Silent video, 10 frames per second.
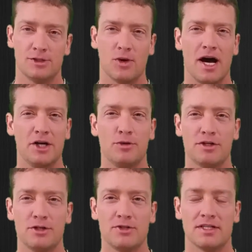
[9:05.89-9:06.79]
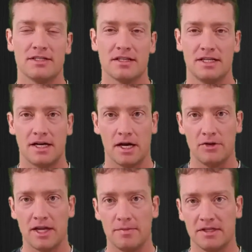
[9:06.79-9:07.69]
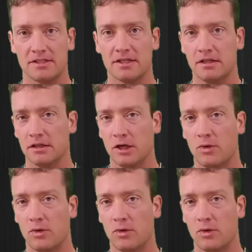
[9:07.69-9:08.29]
So how do you reduce insulin and how do you keep insulin